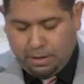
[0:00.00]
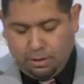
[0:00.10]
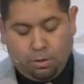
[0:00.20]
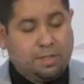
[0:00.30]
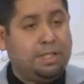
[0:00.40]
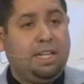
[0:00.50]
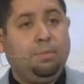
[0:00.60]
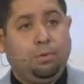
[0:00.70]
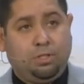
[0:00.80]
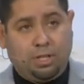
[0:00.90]
Notice in
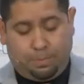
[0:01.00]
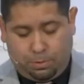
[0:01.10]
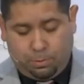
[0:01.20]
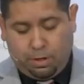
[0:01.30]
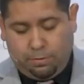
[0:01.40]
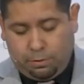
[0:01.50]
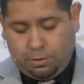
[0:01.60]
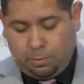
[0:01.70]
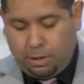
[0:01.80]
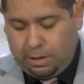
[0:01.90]
Hebrews chapter 1,
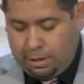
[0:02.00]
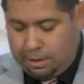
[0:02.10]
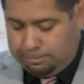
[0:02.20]
verse 1 and on,